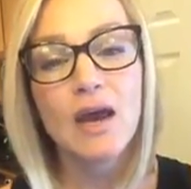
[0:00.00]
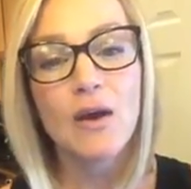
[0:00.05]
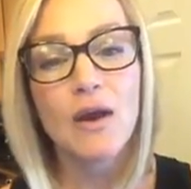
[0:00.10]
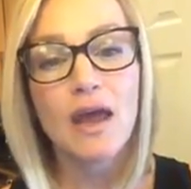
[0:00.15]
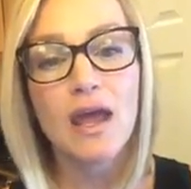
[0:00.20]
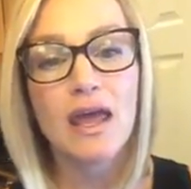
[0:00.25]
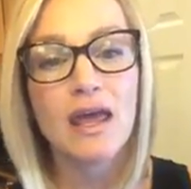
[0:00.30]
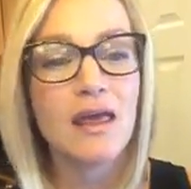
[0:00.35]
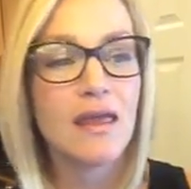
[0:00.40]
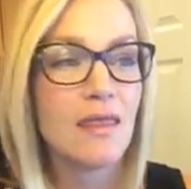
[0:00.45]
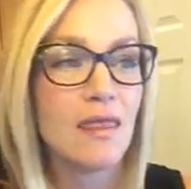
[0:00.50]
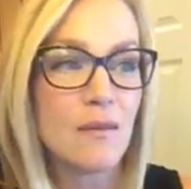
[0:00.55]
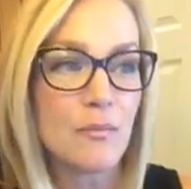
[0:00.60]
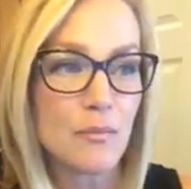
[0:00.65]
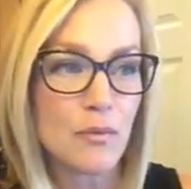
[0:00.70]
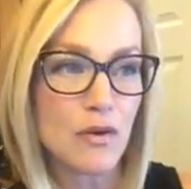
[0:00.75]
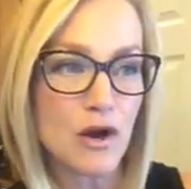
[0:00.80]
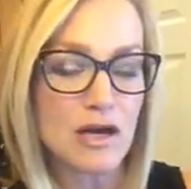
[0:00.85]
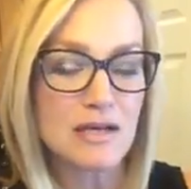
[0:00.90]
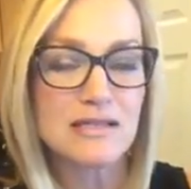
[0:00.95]
in the
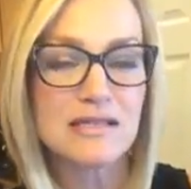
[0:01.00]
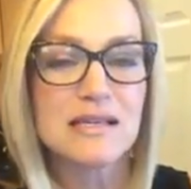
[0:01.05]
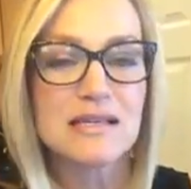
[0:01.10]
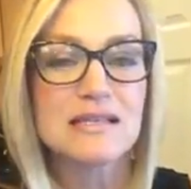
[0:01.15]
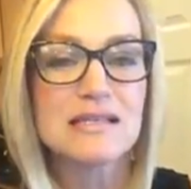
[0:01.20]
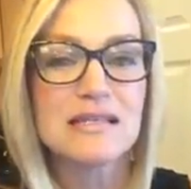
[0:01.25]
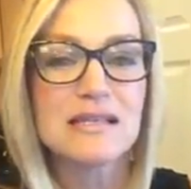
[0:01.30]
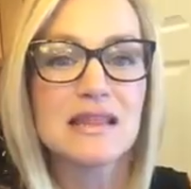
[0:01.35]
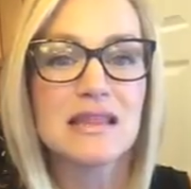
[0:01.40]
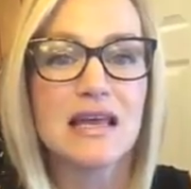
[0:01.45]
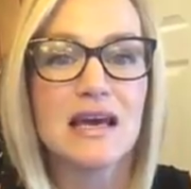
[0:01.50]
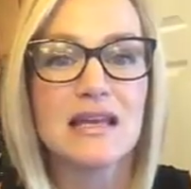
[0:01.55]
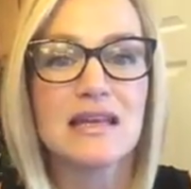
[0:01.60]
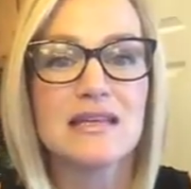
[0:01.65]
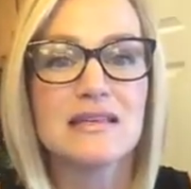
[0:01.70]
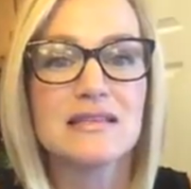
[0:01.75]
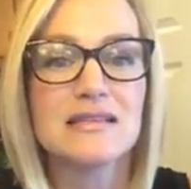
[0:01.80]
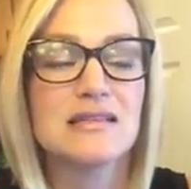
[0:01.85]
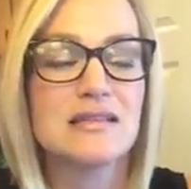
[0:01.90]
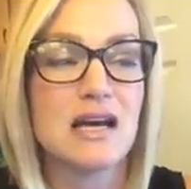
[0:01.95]
process that
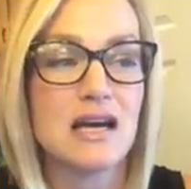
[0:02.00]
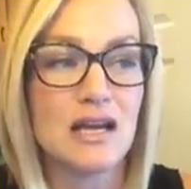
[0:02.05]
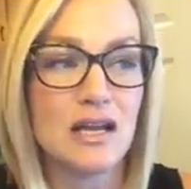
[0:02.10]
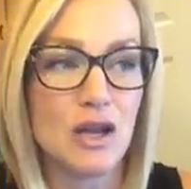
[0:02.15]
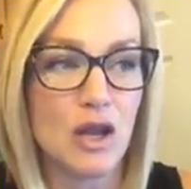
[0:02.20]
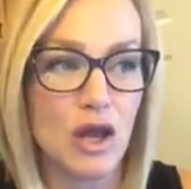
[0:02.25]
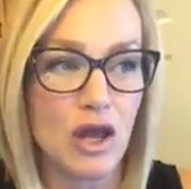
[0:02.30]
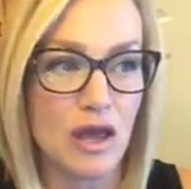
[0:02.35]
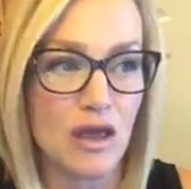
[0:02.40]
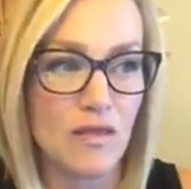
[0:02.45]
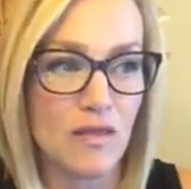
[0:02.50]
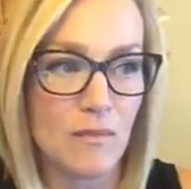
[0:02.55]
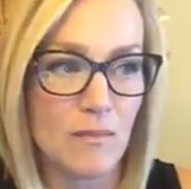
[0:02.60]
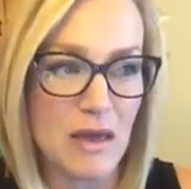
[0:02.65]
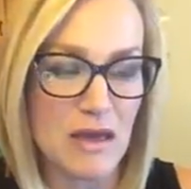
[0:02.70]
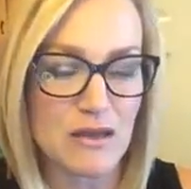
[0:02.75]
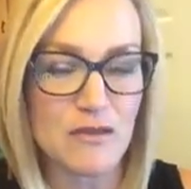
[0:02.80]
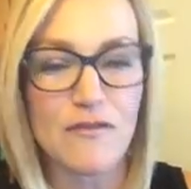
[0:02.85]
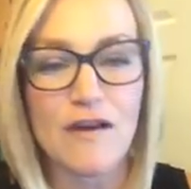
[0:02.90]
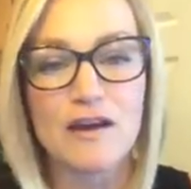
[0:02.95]
is done in the
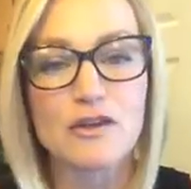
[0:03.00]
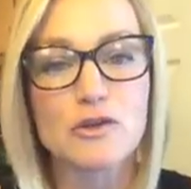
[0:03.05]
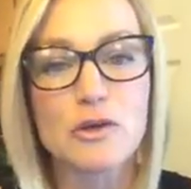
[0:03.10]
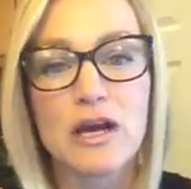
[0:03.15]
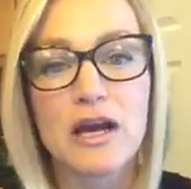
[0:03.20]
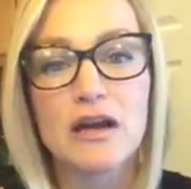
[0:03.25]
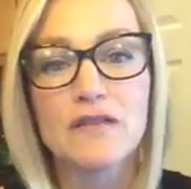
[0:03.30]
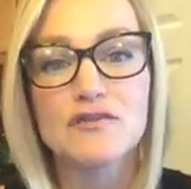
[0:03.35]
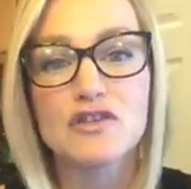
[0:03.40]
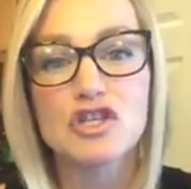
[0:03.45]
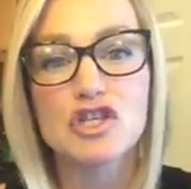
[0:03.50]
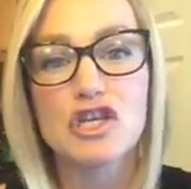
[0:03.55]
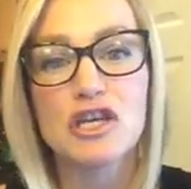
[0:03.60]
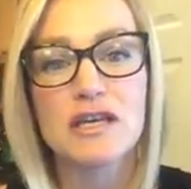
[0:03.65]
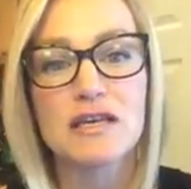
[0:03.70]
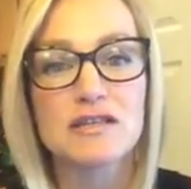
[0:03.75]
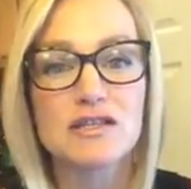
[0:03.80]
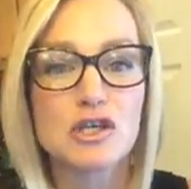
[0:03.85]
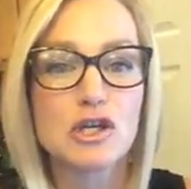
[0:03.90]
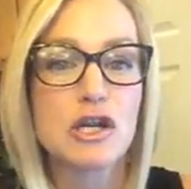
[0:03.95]
manufacturing of
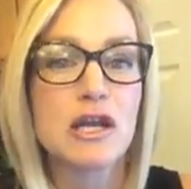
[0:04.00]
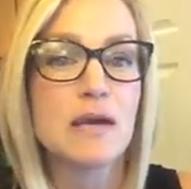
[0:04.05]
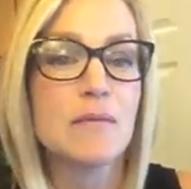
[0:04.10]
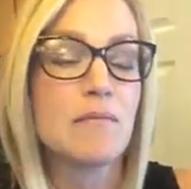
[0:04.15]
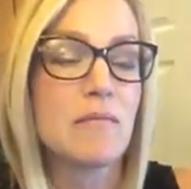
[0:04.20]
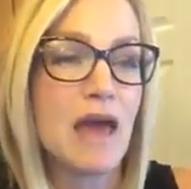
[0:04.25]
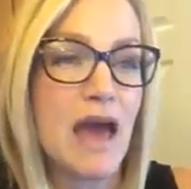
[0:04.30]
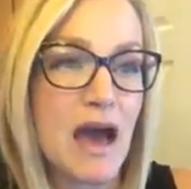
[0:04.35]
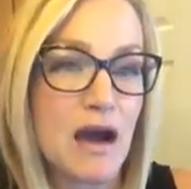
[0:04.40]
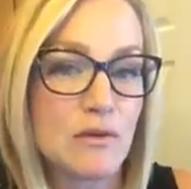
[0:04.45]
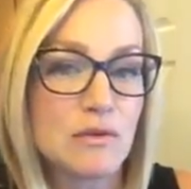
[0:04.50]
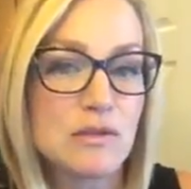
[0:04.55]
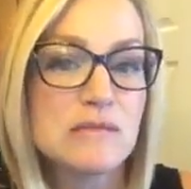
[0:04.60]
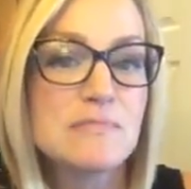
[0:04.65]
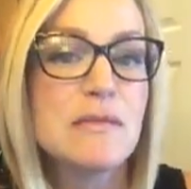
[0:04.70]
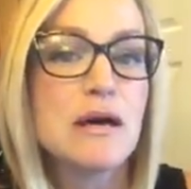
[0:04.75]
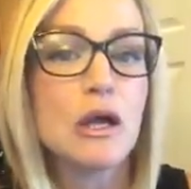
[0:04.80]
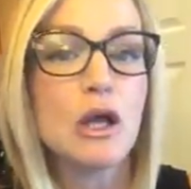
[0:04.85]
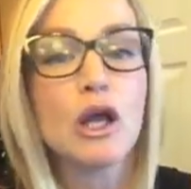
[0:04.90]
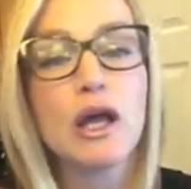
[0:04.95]
cheese, turning cow's
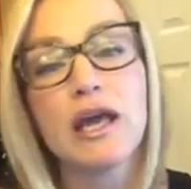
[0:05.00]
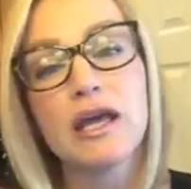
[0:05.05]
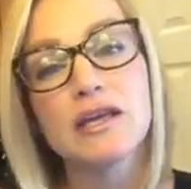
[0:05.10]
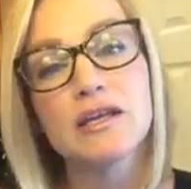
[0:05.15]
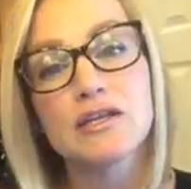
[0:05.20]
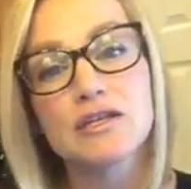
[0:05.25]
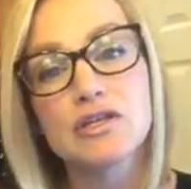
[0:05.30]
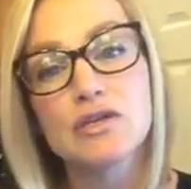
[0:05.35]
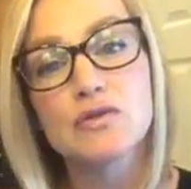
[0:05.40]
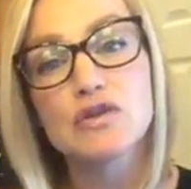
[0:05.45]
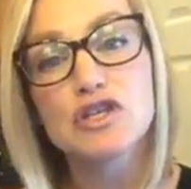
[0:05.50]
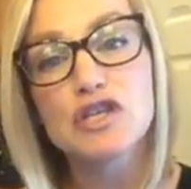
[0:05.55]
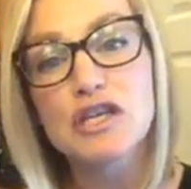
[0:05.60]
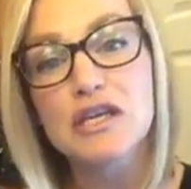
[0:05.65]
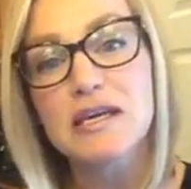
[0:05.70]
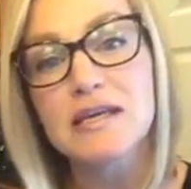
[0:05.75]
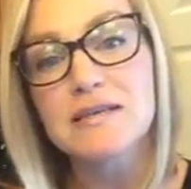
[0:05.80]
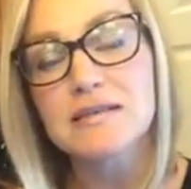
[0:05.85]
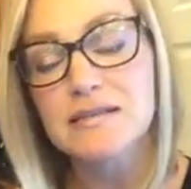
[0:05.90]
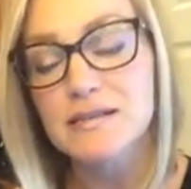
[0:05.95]
milk into
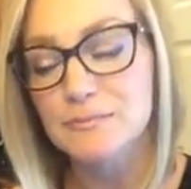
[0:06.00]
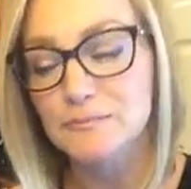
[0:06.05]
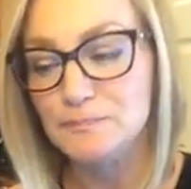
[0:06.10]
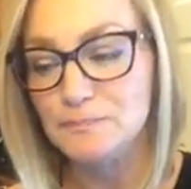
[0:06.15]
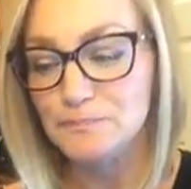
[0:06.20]
cheese.